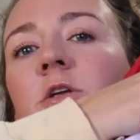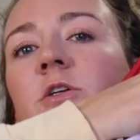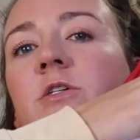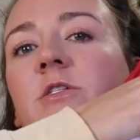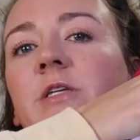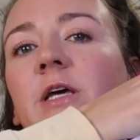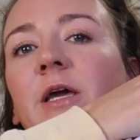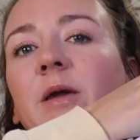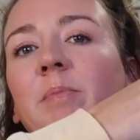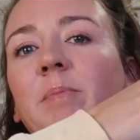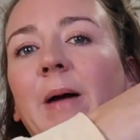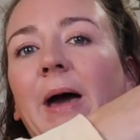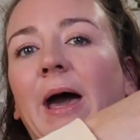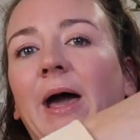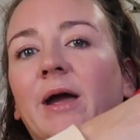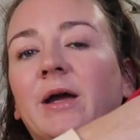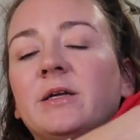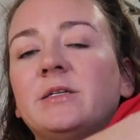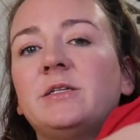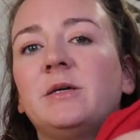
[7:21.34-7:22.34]
just like
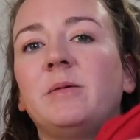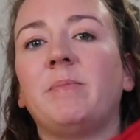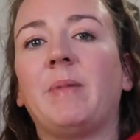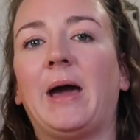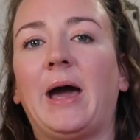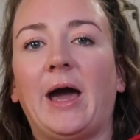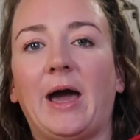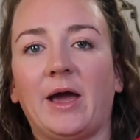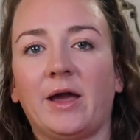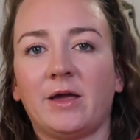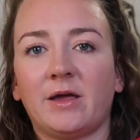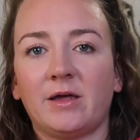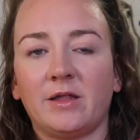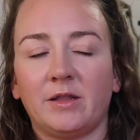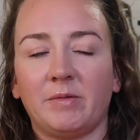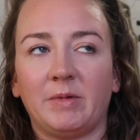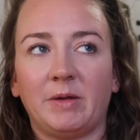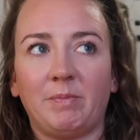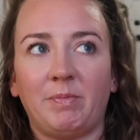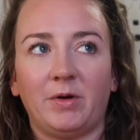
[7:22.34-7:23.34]
back to back,
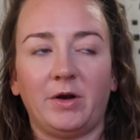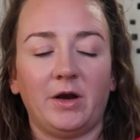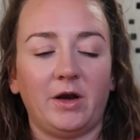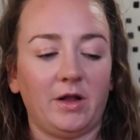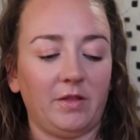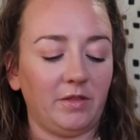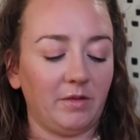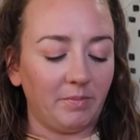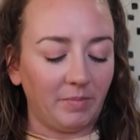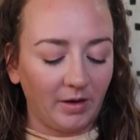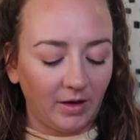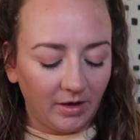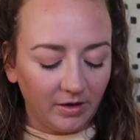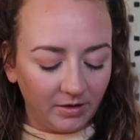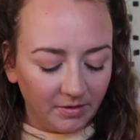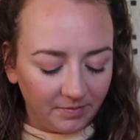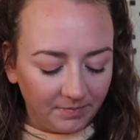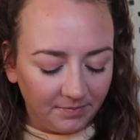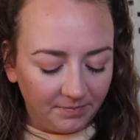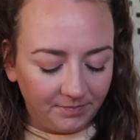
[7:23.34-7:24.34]
let me put it on the
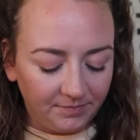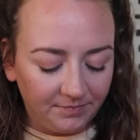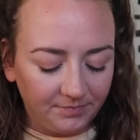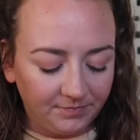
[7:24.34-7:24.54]
bottom.